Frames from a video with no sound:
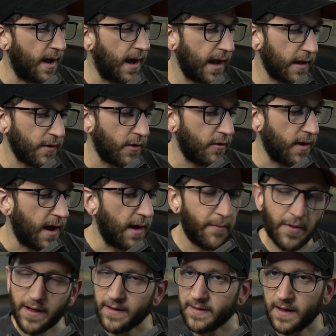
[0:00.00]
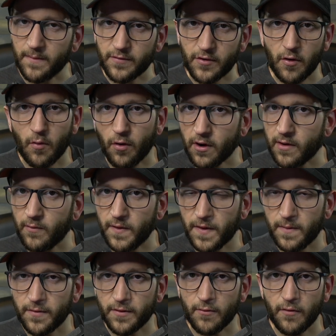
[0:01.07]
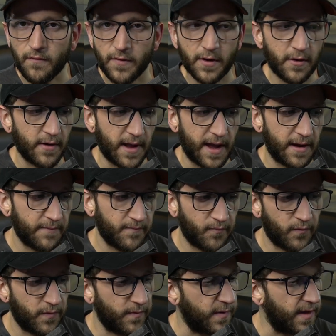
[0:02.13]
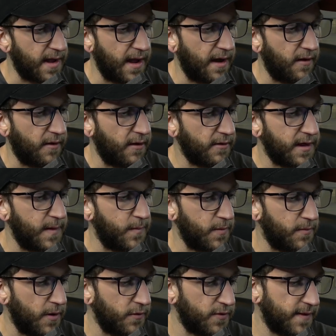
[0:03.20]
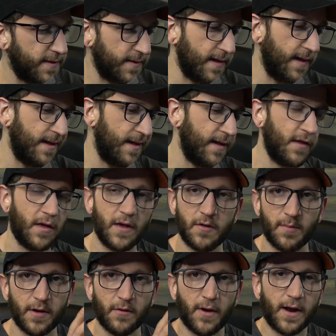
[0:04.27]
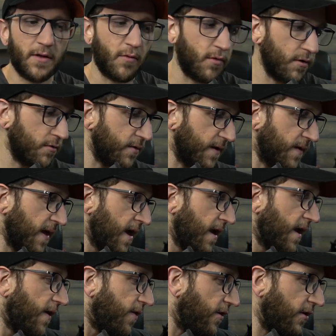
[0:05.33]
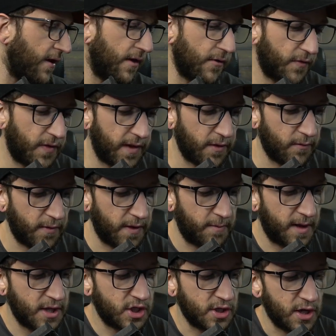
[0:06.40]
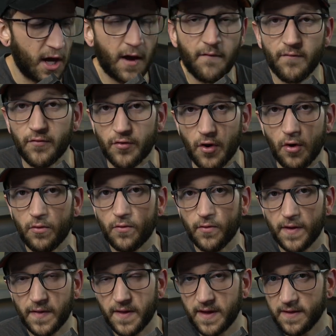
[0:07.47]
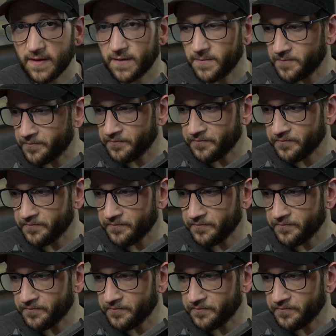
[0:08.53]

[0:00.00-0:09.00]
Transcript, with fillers: I don't know. I'm like I said, I'm still working with them, so we'll figure it out and I'll, I'll, keep you posted. And he's he's been great to work with. The only other thing to really mention of note with this